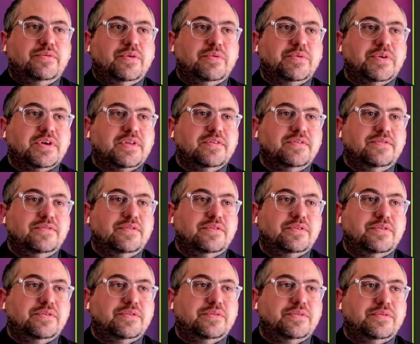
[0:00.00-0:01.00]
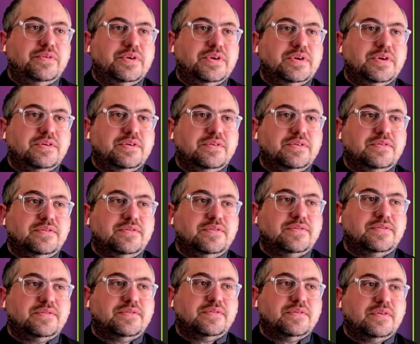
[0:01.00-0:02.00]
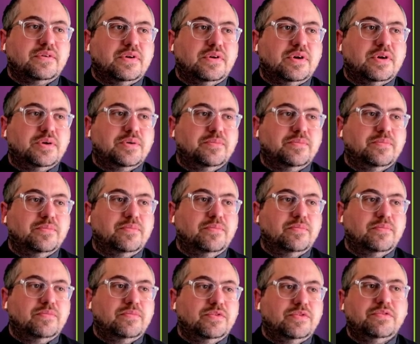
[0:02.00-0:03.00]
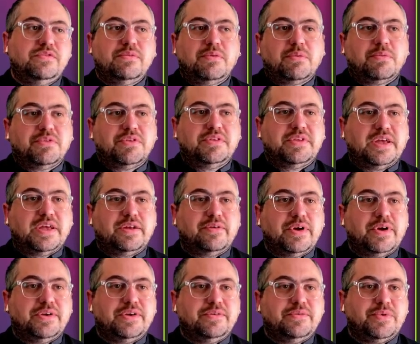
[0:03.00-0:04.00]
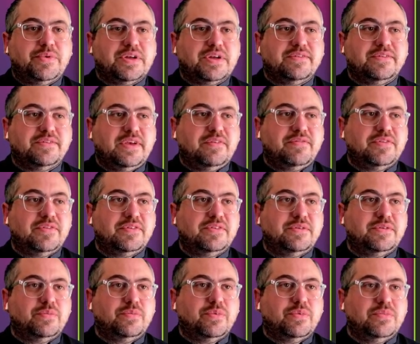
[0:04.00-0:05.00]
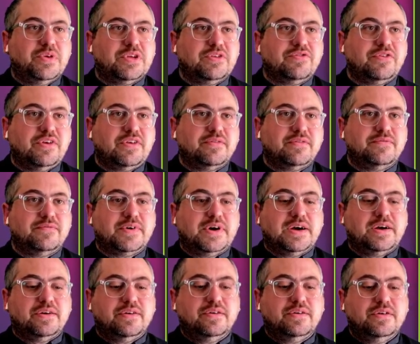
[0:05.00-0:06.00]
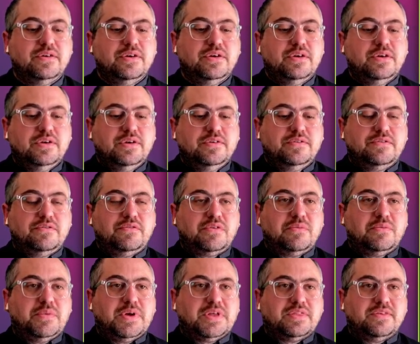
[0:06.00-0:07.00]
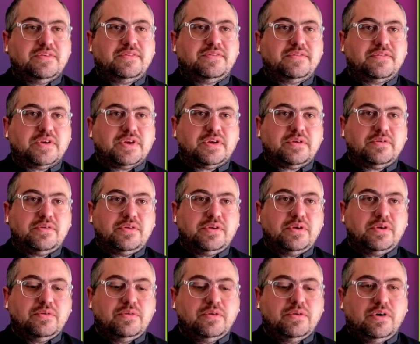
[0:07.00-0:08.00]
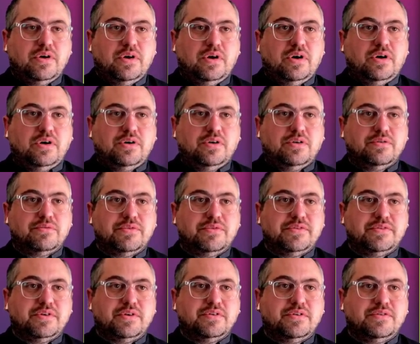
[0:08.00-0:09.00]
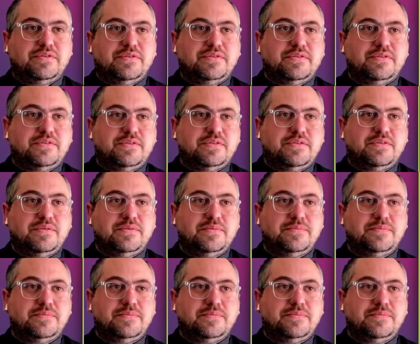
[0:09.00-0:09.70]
what we can do is do something with the data, right? If we could save this into one big JSON file, so we can make this like, all results.